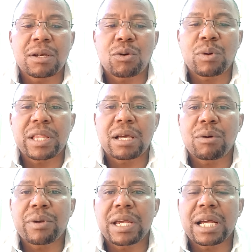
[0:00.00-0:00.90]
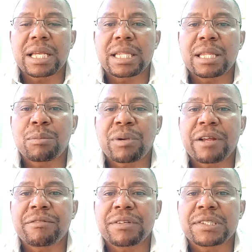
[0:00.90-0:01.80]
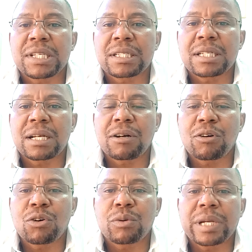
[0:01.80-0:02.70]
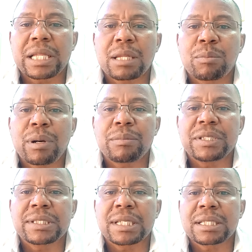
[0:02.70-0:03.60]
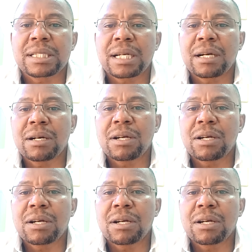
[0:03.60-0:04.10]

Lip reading: whether we are in the private sector or we are in the public sector,